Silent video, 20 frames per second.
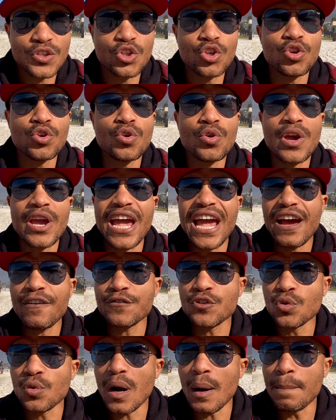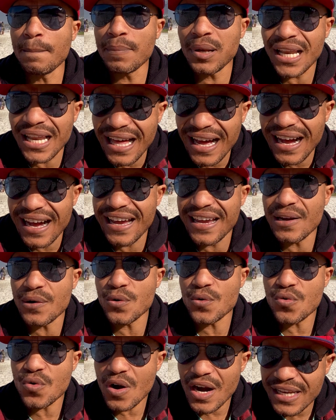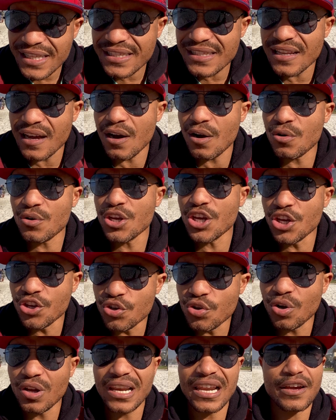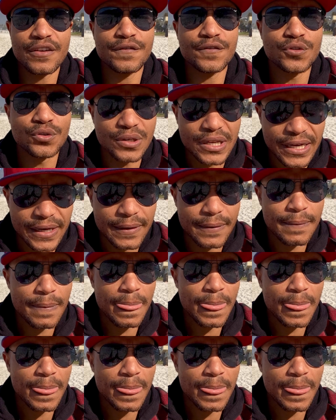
do you have to apply right now in your life today?